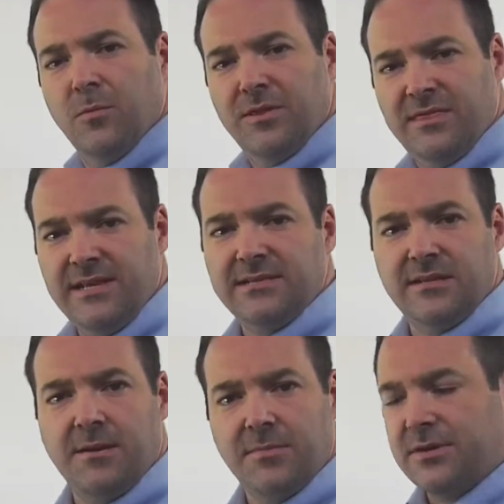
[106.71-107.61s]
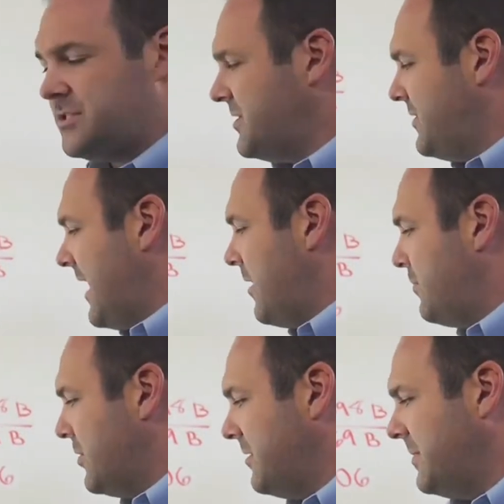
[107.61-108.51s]
With these numbers, you now
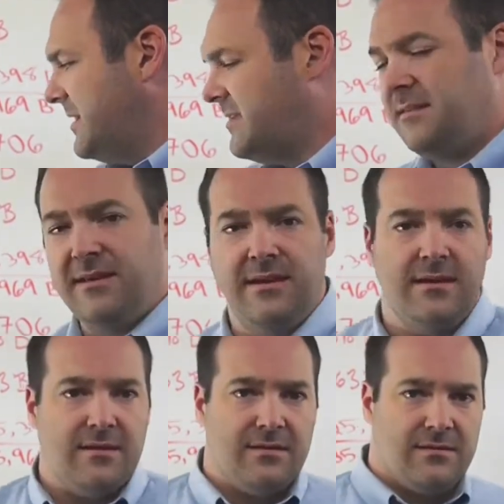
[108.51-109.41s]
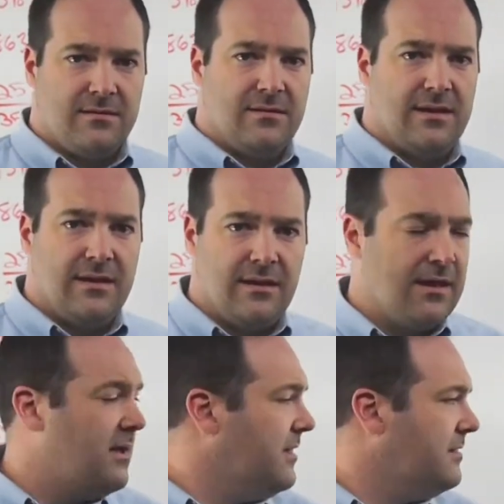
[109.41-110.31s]
put them into the, the
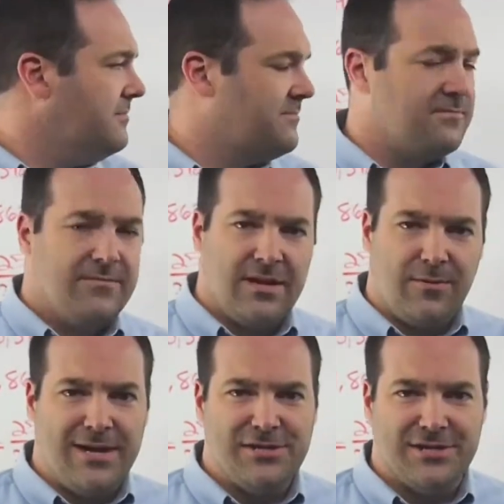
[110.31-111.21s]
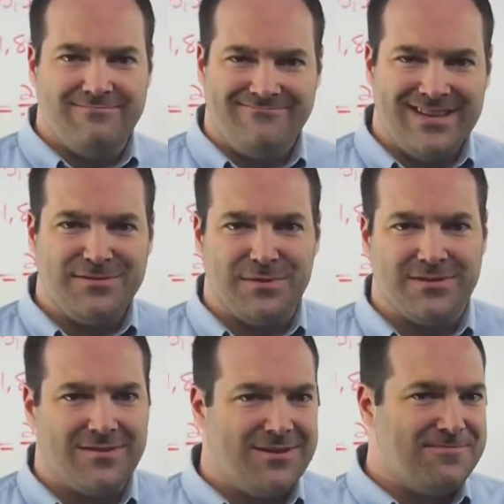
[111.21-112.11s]
uh, equation, that's what
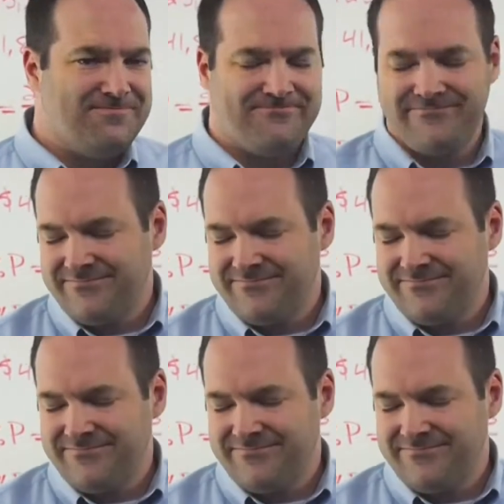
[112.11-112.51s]
it's called,